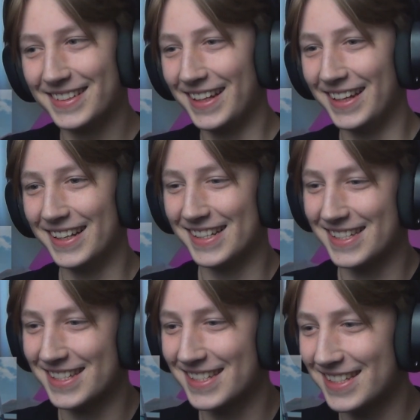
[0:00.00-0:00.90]

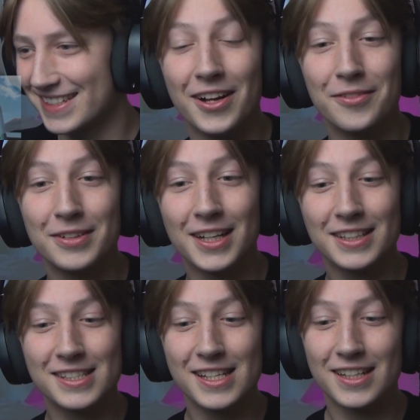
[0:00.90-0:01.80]
Yes. We're
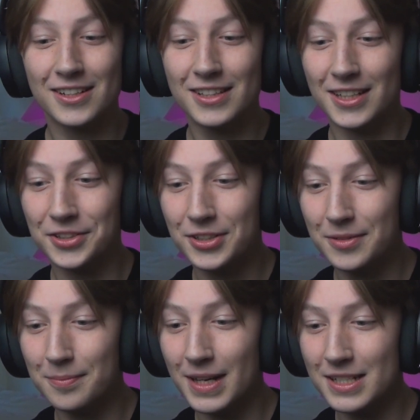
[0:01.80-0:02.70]
not seeing all the other
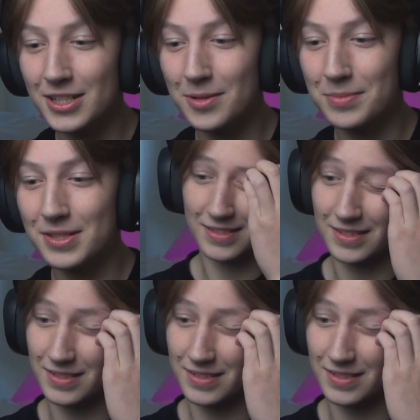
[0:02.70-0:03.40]
matchups?